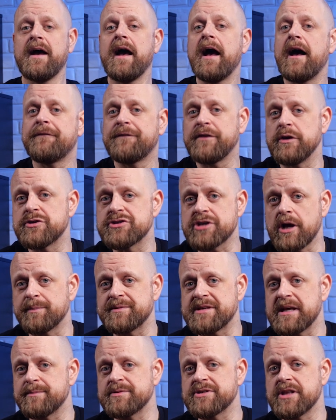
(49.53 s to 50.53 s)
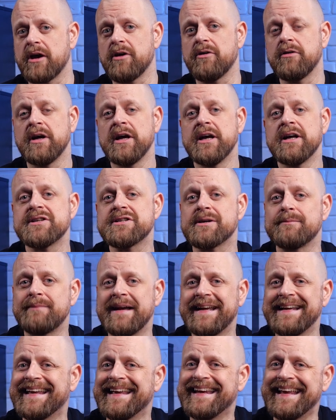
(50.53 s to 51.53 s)
A few top tips though to
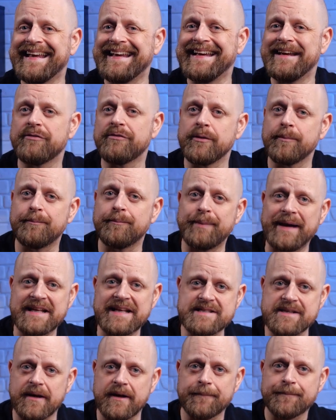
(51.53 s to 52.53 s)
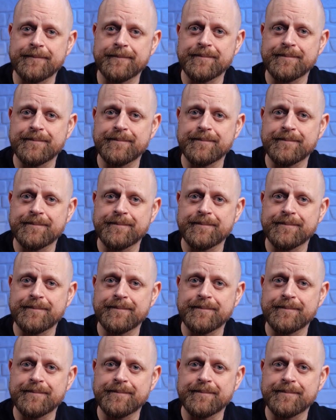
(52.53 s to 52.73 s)
make it even better.